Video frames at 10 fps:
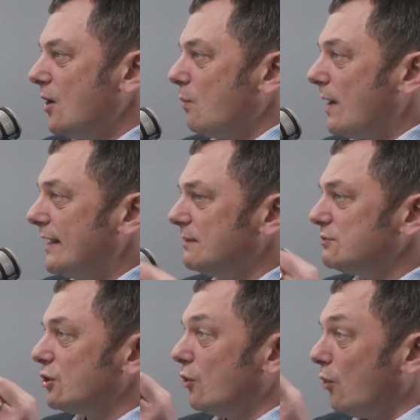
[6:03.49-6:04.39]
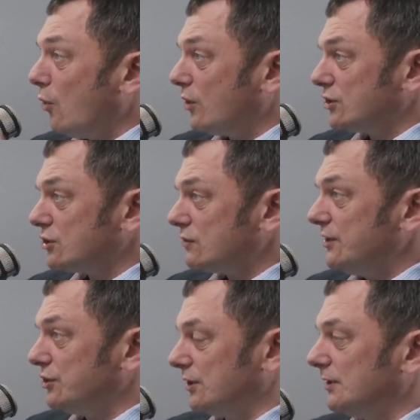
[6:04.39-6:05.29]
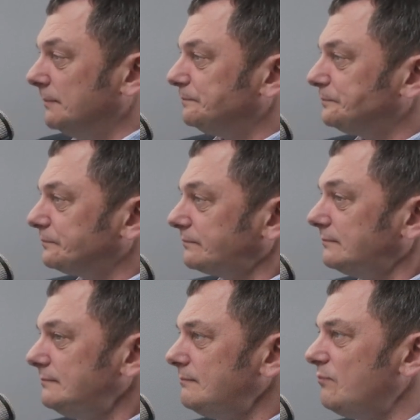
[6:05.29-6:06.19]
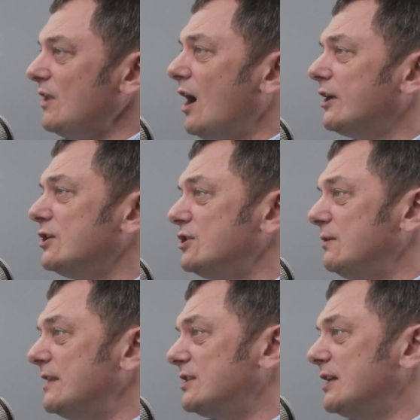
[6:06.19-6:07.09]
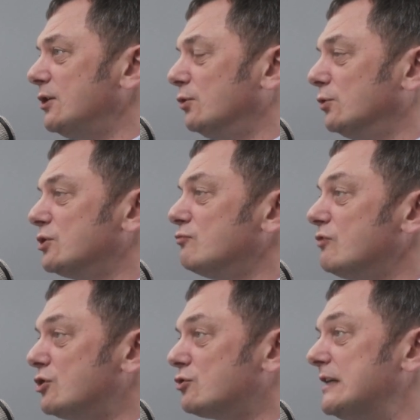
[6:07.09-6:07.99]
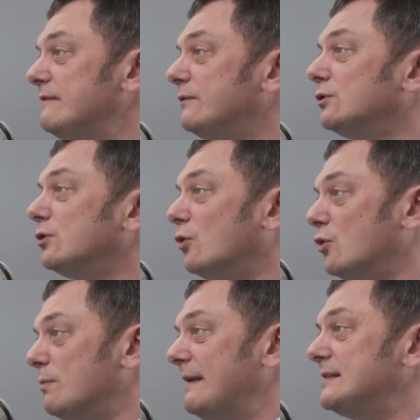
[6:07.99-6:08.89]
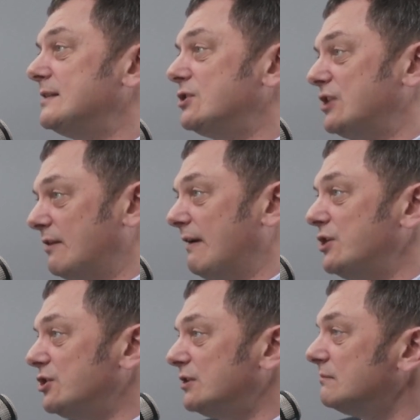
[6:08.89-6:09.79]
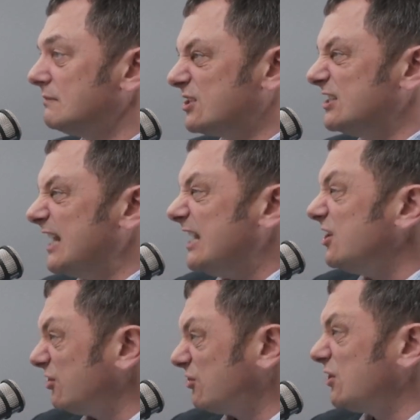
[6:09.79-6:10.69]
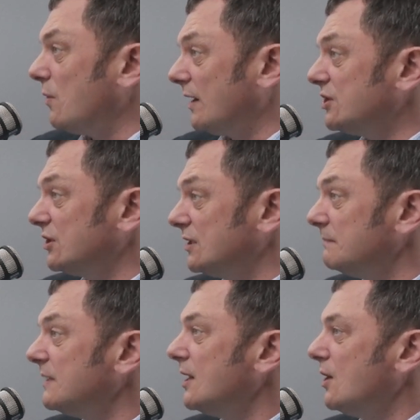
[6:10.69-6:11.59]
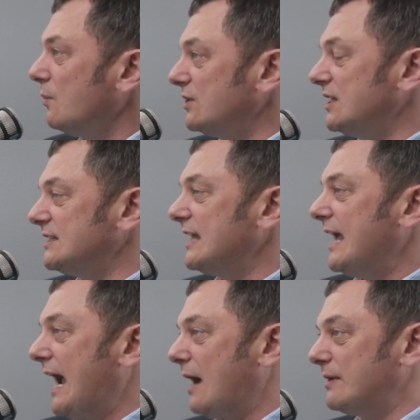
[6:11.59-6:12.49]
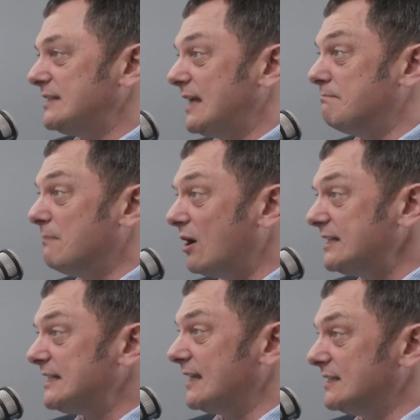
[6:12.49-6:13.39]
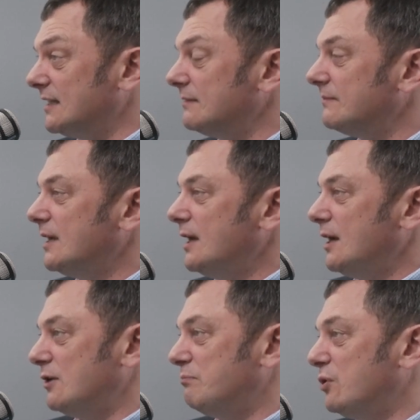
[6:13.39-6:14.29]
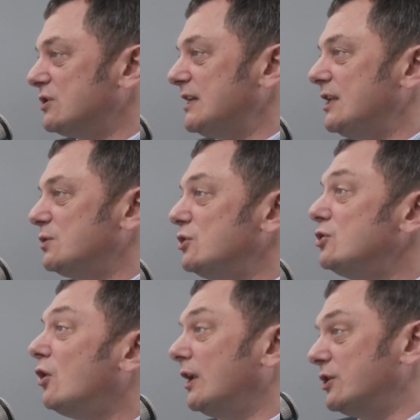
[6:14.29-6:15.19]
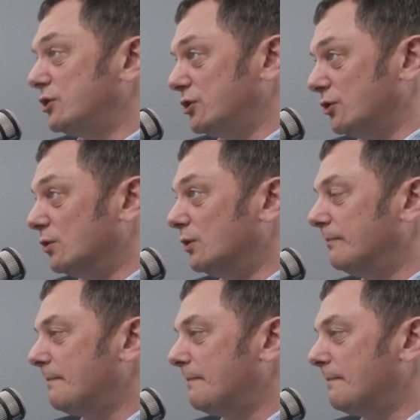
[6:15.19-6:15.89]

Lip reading: When it comes to orchestration, I can do this thing called retrieval augmented generation. That's an industry-wide term, which is how I take my data and put it into a knowledge store.